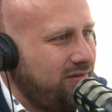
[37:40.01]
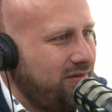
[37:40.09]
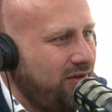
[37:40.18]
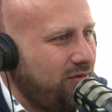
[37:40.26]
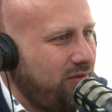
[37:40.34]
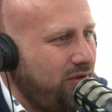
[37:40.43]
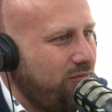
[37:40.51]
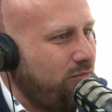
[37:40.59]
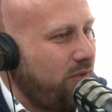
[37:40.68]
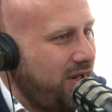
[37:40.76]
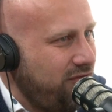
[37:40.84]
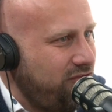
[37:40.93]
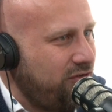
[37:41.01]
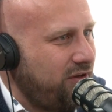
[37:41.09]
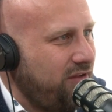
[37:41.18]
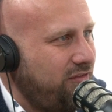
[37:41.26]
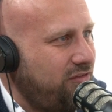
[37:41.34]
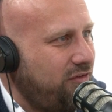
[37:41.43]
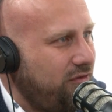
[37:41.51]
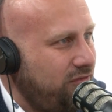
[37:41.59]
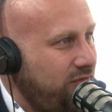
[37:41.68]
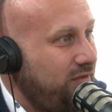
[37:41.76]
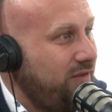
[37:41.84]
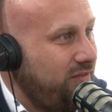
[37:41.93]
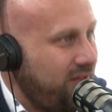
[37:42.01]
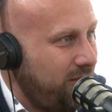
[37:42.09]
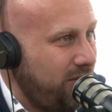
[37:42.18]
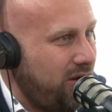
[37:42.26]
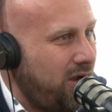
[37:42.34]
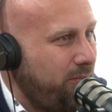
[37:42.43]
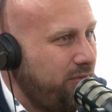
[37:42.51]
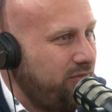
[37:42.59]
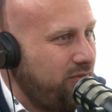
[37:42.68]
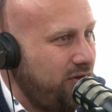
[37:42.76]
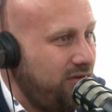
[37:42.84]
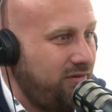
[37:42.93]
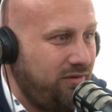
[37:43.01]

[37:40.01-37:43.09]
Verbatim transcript: you know you've raised your concerns you've given them an opportunity to,